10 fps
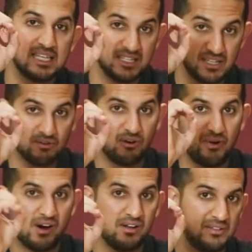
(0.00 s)

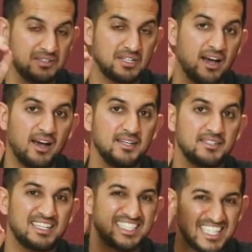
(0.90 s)
$0,
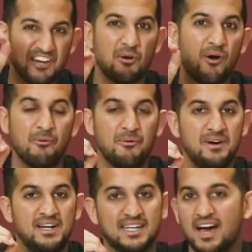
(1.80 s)
guys. Zero.
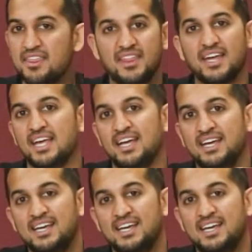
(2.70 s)
Nothing.